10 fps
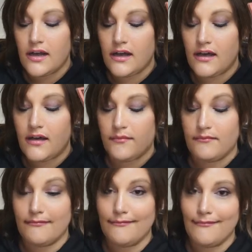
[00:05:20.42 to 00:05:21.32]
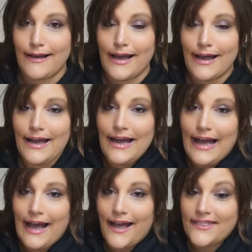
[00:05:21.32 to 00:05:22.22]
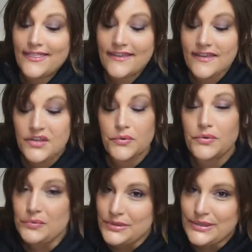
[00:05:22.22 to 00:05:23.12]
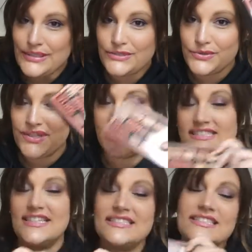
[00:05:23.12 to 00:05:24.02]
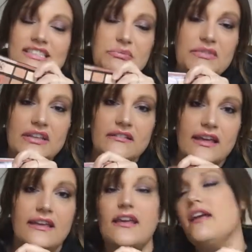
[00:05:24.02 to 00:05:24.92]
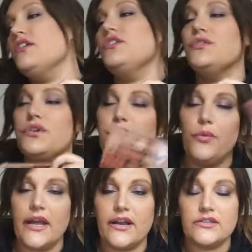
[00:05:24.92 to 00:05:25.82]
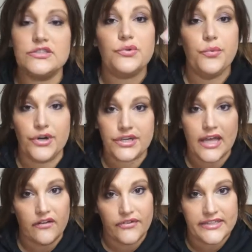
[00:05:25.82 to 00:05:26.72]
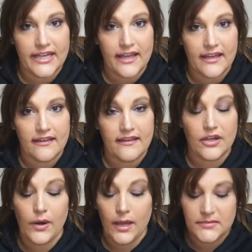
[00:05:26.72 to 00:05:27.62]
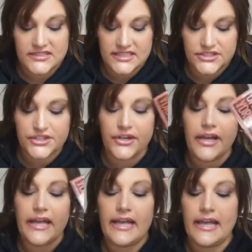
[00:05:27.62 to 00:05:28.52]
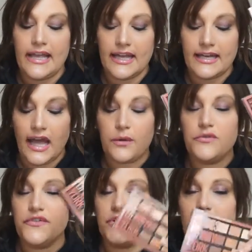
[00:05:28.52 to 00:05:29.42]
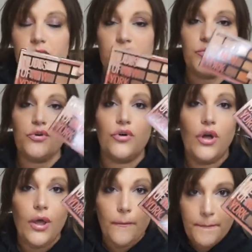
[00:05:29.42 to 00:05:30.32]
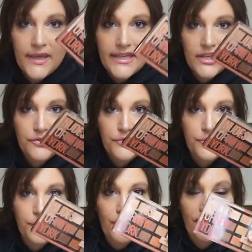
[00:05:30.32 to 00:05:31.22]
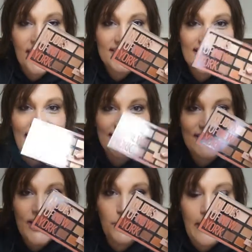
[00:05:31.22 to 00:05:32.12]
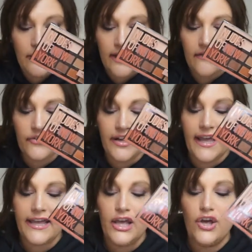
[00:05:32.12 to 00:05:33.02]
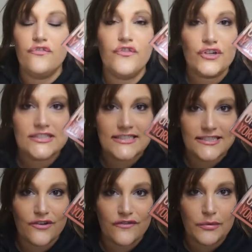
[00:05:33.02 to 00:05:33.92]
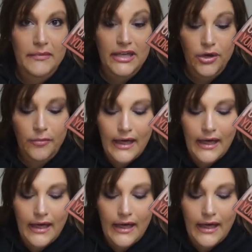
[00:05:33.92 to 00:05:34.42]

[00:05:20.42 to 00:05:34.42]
I think you would really enjoy this. This is something like you could wear to work every day. You know, I'm a teacher and I would feel comfortable picking through this eyeshadow palette every day versus the Flamingo